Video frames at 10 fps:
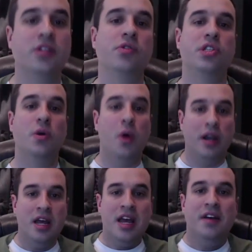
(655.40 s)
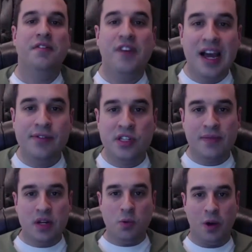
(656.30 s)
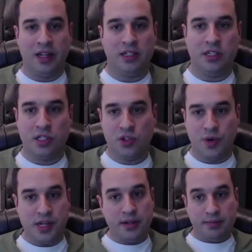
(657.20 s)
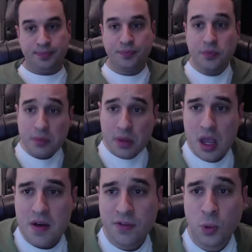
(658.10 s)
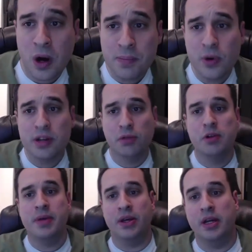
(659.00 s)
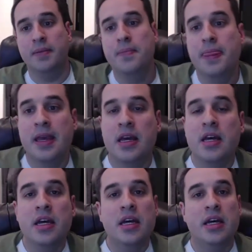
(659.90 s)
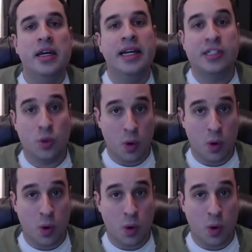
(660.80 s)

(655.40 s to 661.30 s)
interesting one. 570 Wellington Street. For $1.3 million, it's a